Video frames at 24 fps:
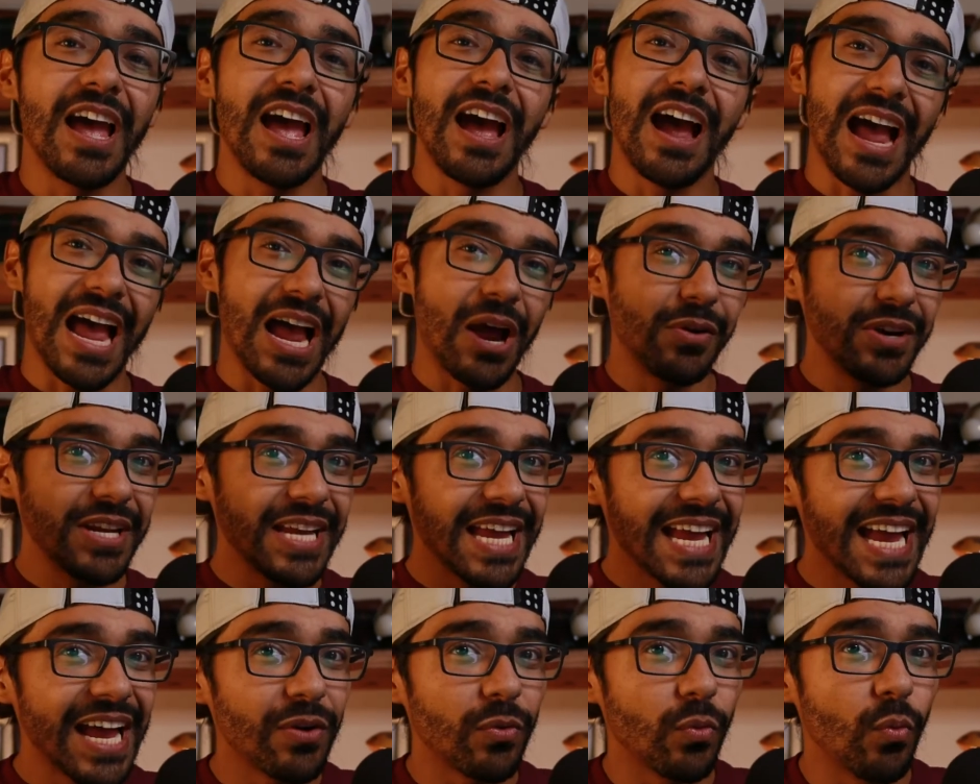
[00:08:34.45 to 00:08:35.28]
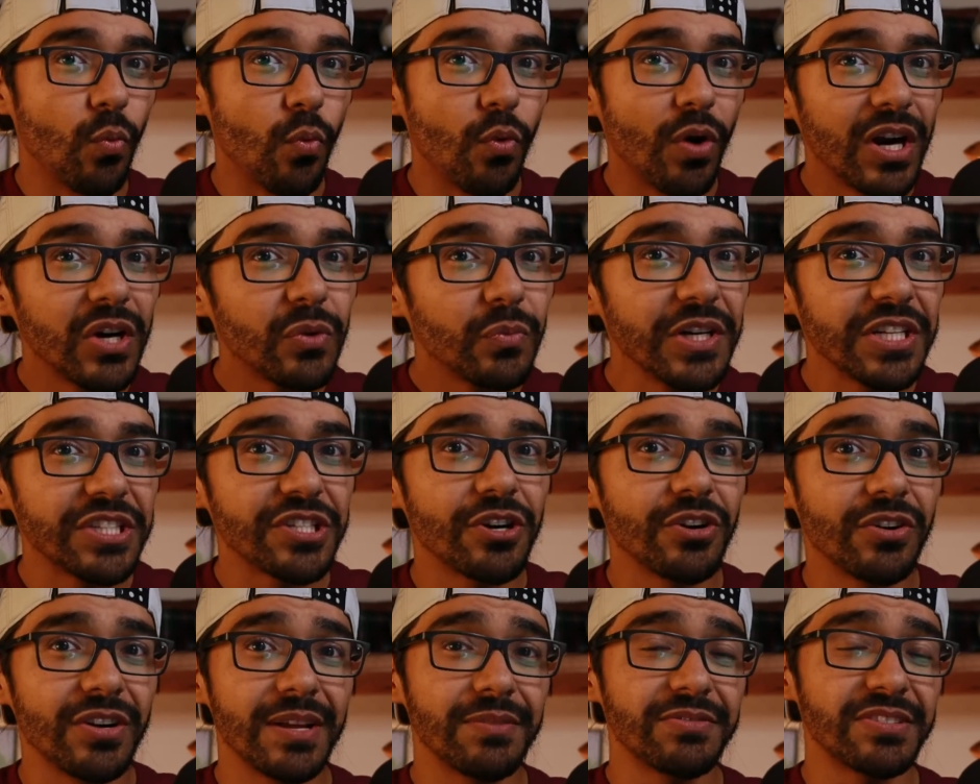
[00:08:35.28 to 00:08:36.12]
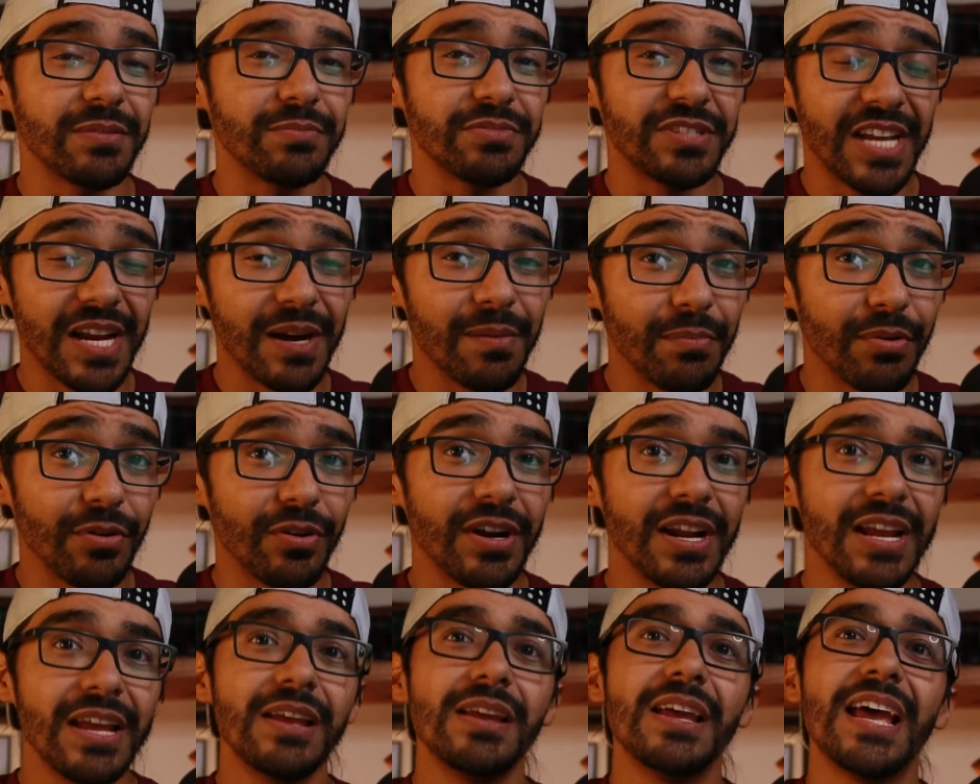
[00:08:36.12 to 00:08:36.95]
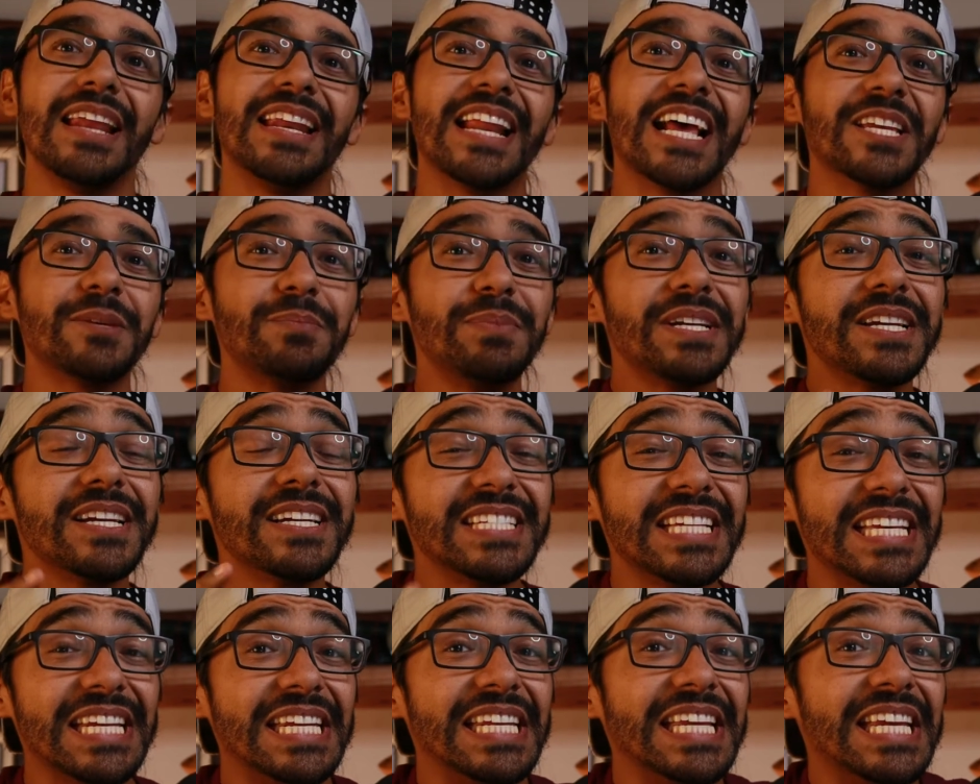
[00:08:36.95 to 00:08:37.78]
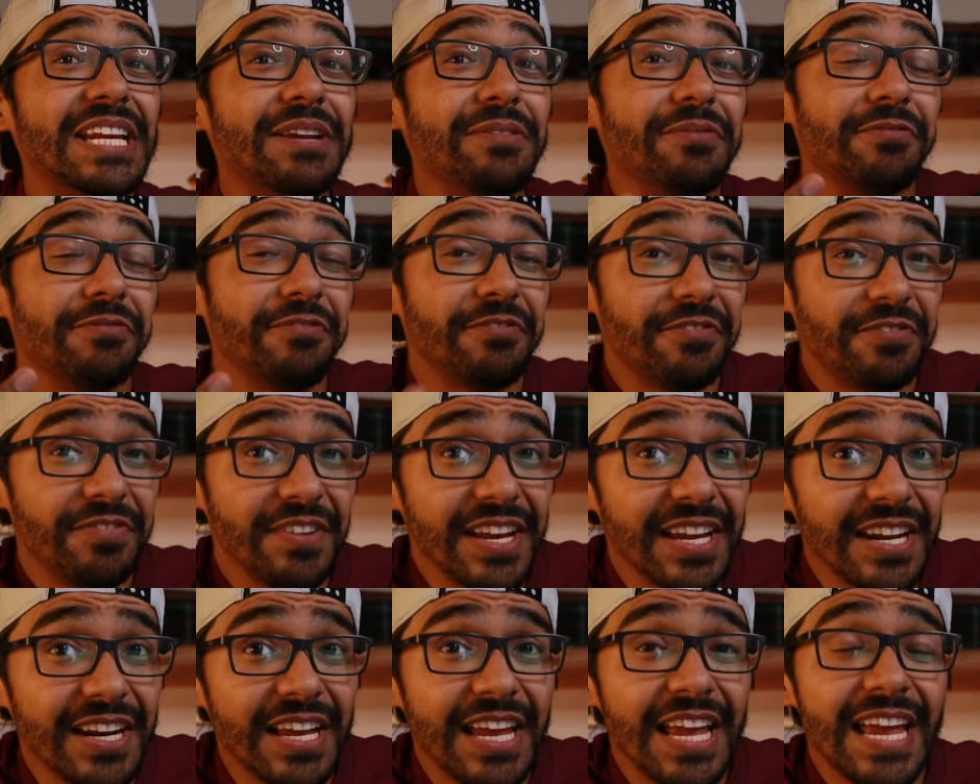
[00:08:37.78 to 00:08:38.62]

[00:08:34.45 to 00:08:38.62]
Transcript: I only had one return in September, and that's because it didn't fit.